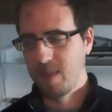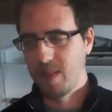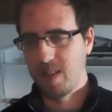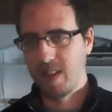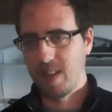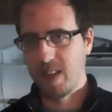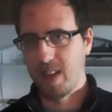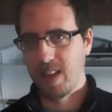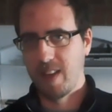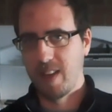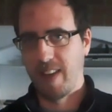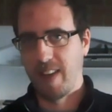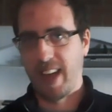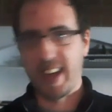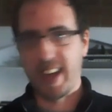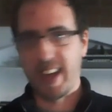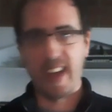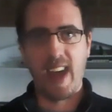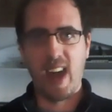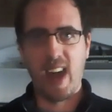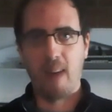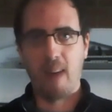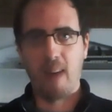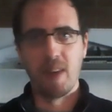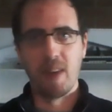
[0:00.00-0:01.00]
uh, like a
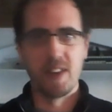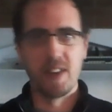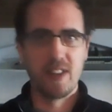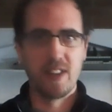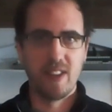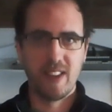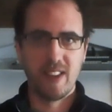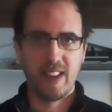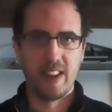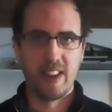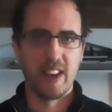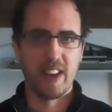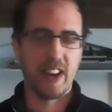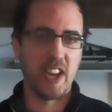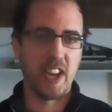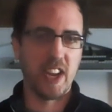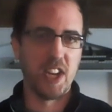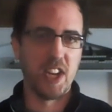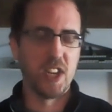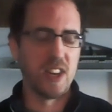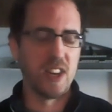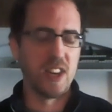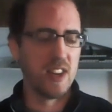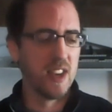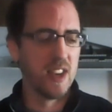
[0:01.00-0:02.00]
cabinet in the
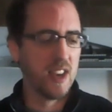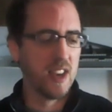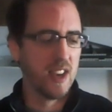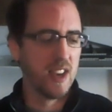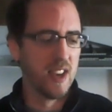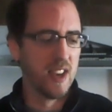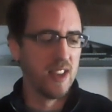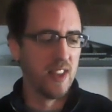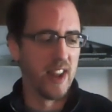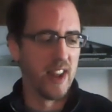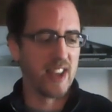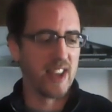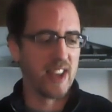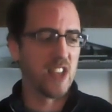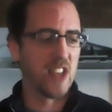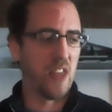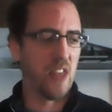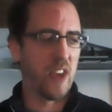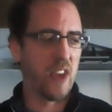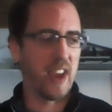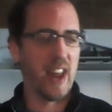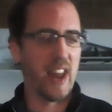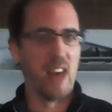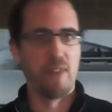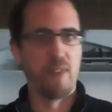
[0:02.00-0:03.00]
kitchen. The next day
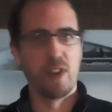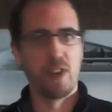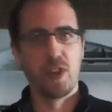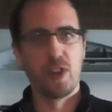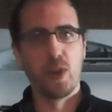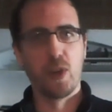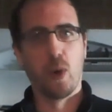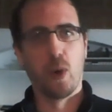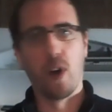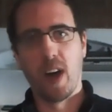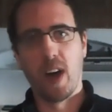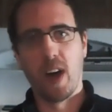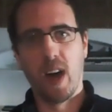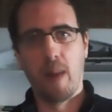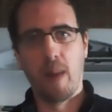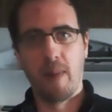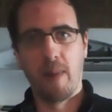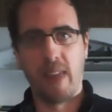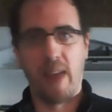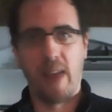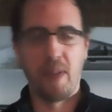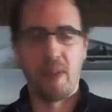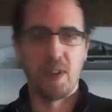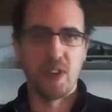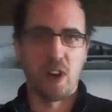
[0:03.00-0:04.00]
they could have a doorknob that
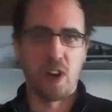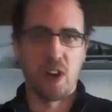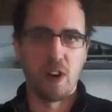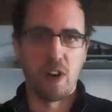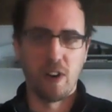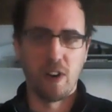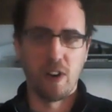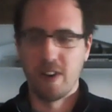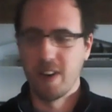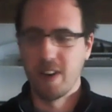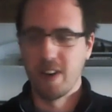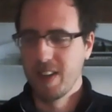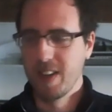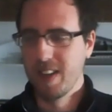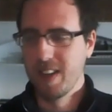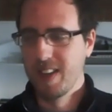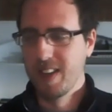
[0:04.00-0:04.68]
they have to turn.